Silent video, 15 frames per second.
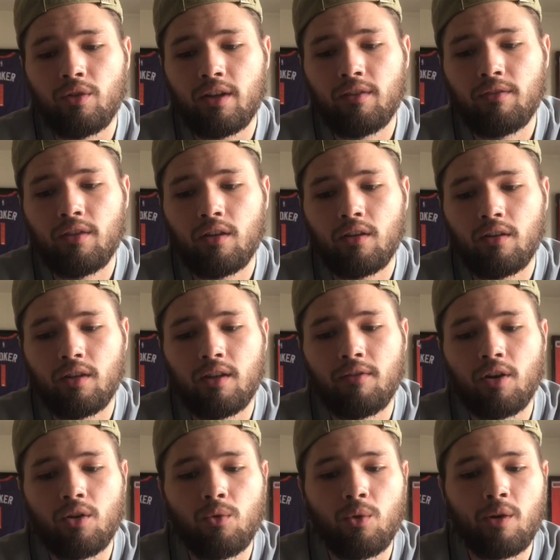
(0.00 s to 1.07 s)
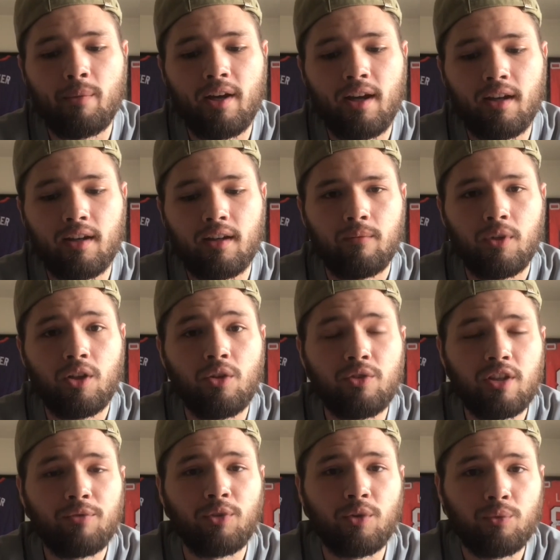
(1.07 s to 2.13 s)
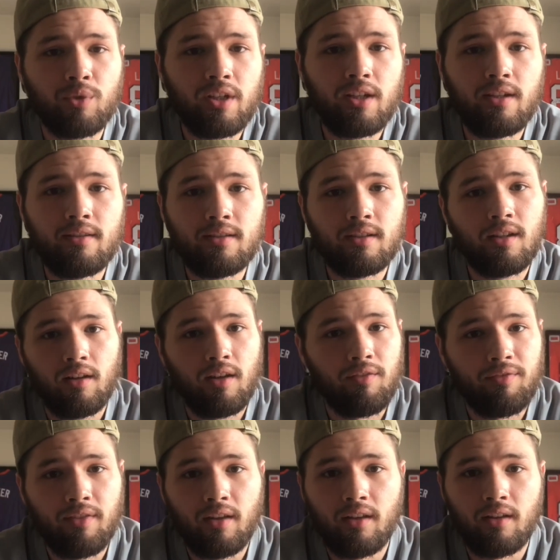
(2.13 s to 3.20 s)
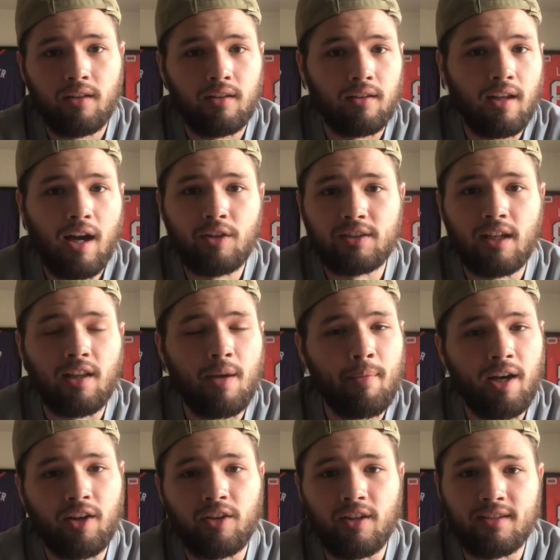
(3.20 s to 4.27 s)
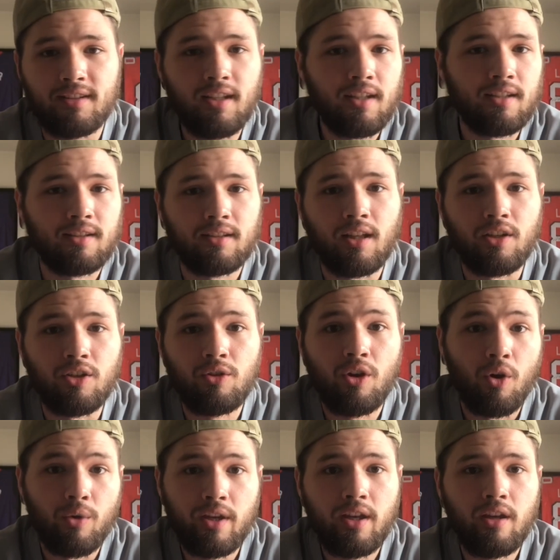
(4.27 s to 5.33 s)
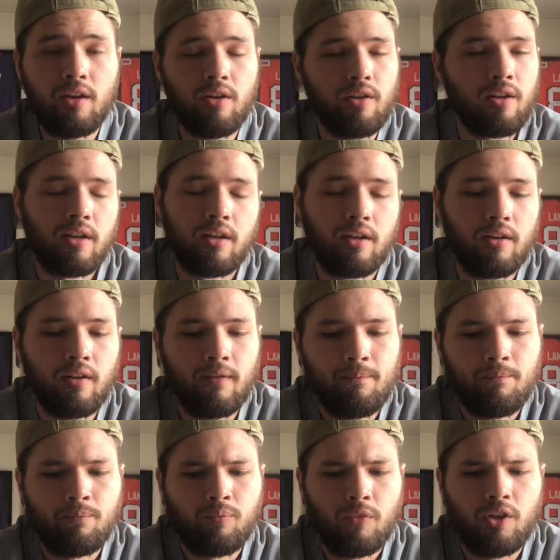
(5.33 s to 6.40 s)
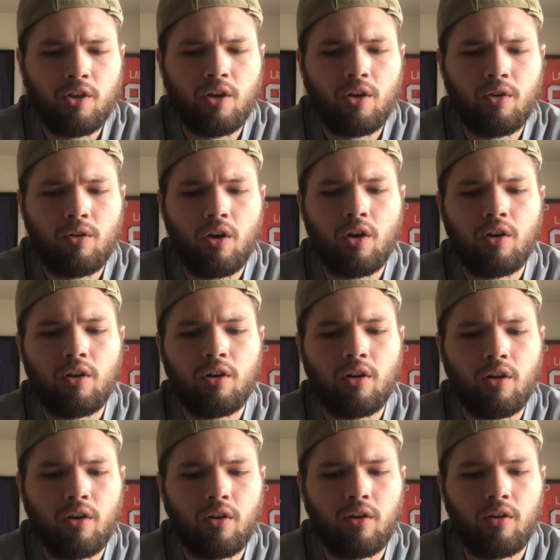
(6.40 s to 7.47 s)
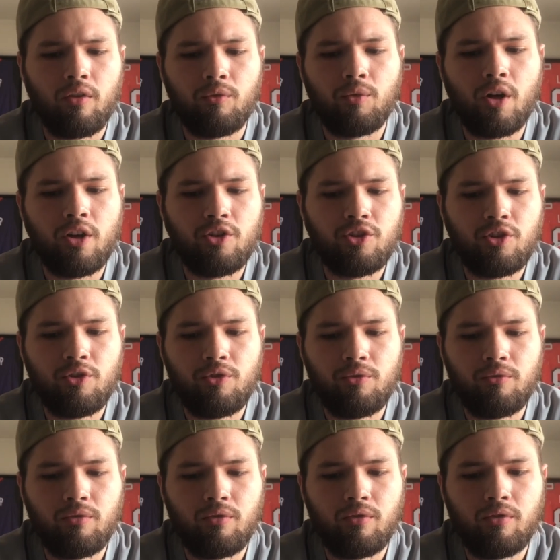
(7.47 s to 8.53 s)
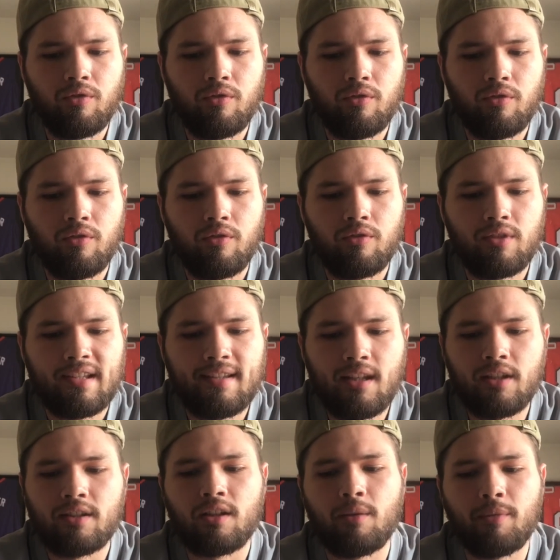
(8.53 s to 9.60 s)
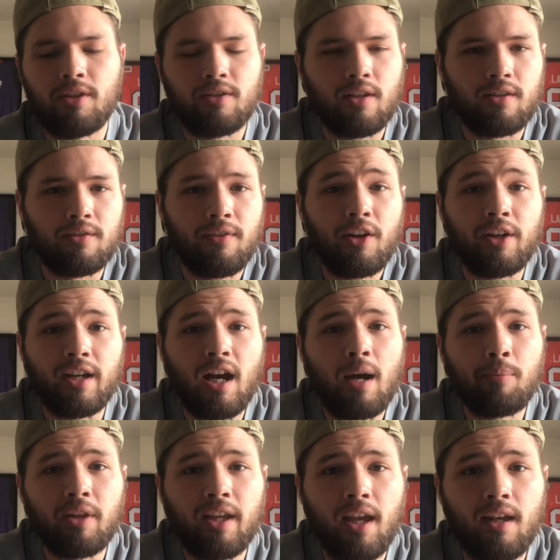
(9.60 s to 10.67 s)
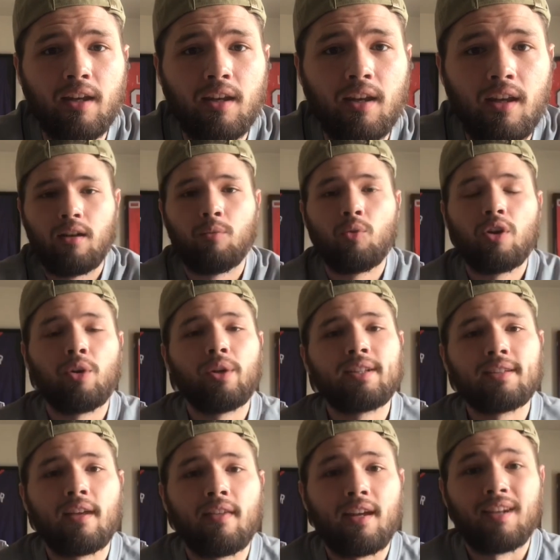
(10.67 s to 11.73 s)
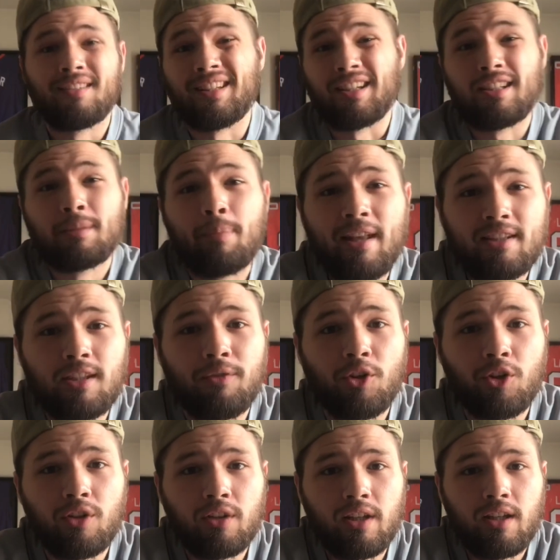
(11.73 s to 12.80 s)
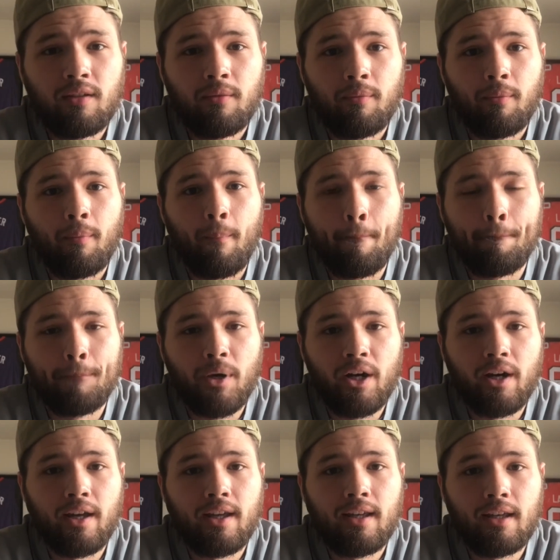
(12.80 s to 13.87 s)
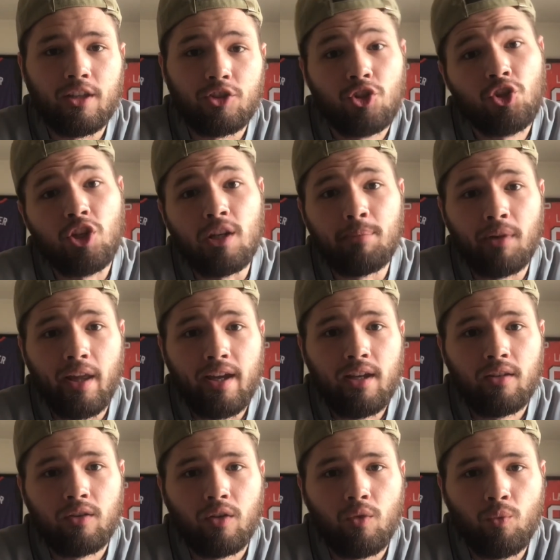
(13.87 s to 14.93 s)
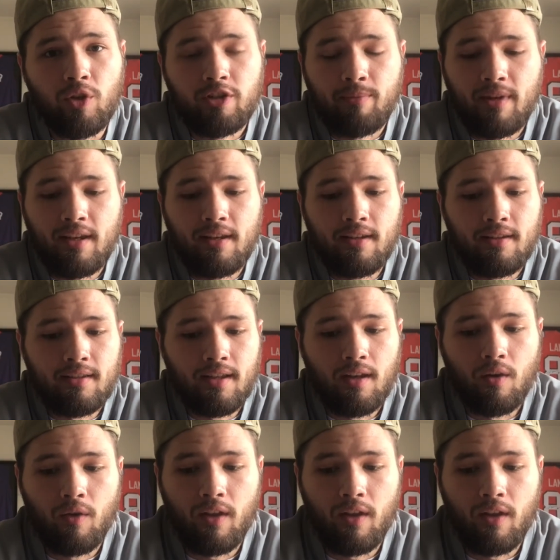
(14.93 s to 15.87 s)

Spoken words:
give our quarterback different reads. If the outside linebacker does this, then you go here, and our run and shoot system is very complicated. We always say that it's expensive early, but it's cheap late, which means